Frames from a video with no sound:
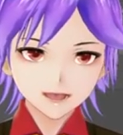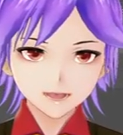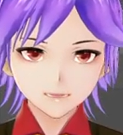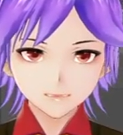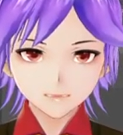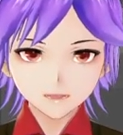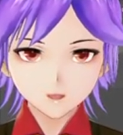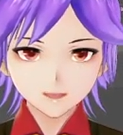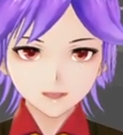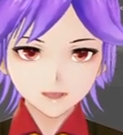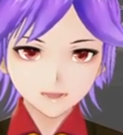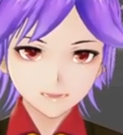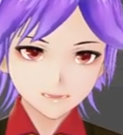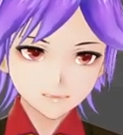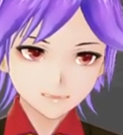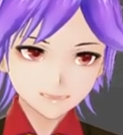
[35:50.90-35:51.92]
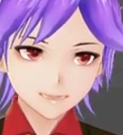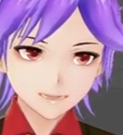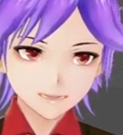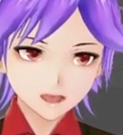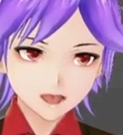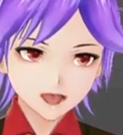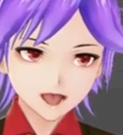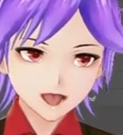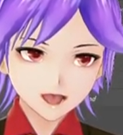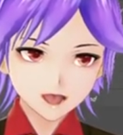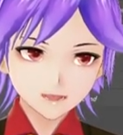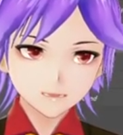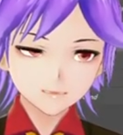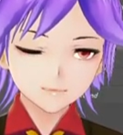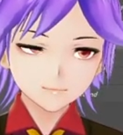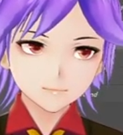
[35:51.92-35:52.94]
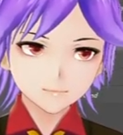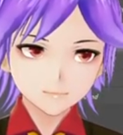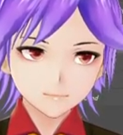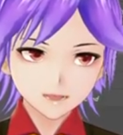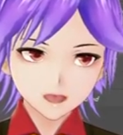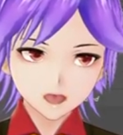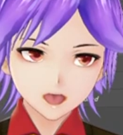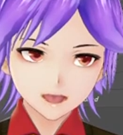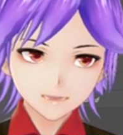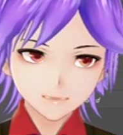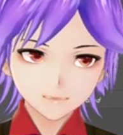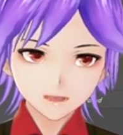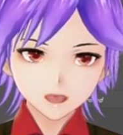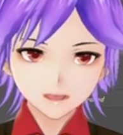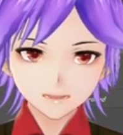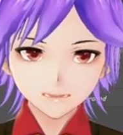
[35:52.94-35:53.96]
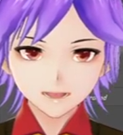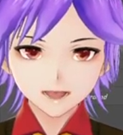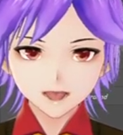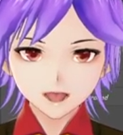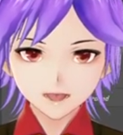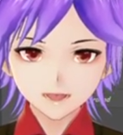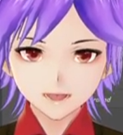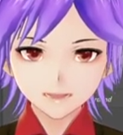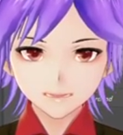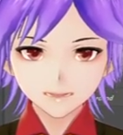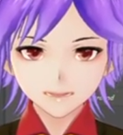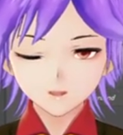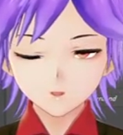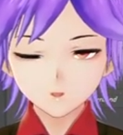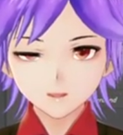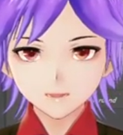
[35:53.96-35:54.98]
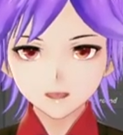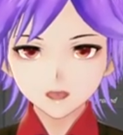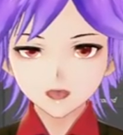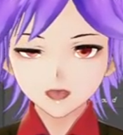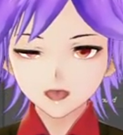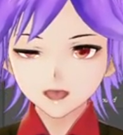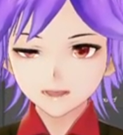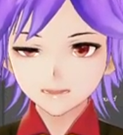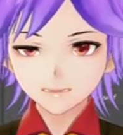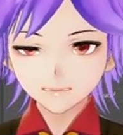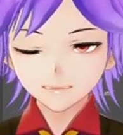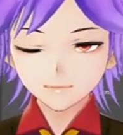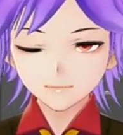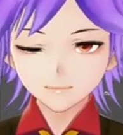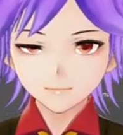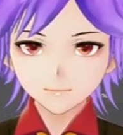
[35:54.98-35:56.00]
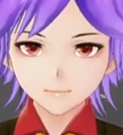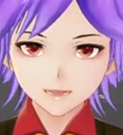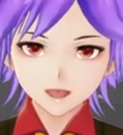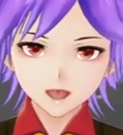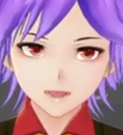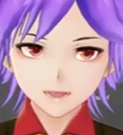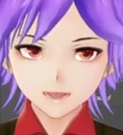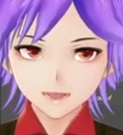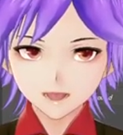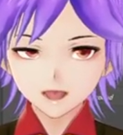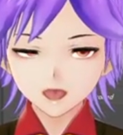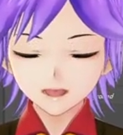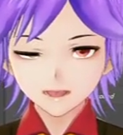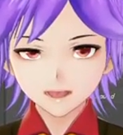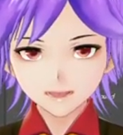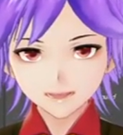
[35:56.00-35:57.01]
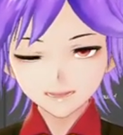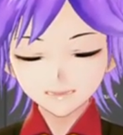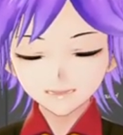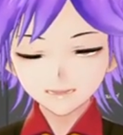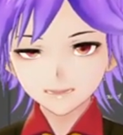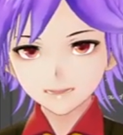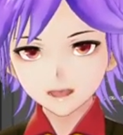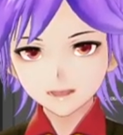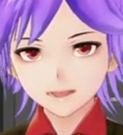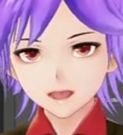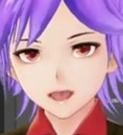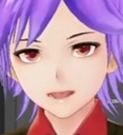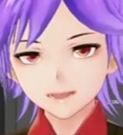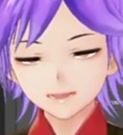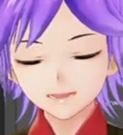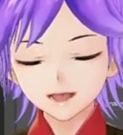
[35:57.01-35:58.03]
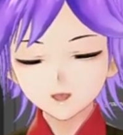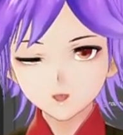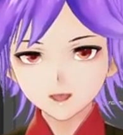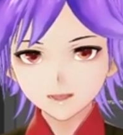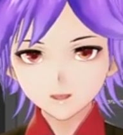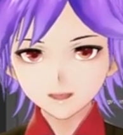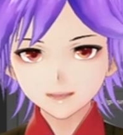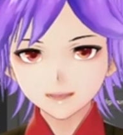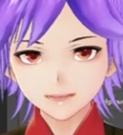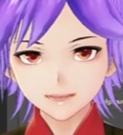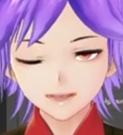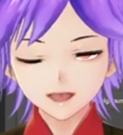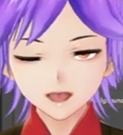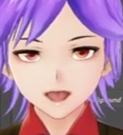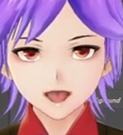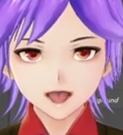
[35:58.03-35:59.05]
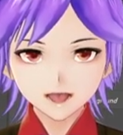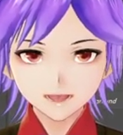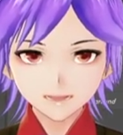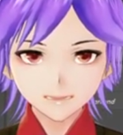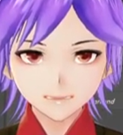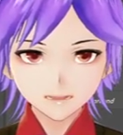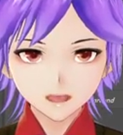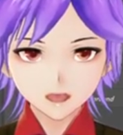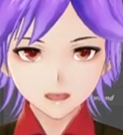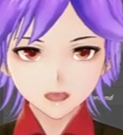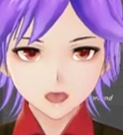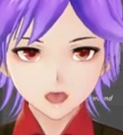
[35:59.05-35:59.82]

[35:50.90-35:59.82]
With Gemini, it does have its two forms, the one where they're split up and then the one where they're combined, so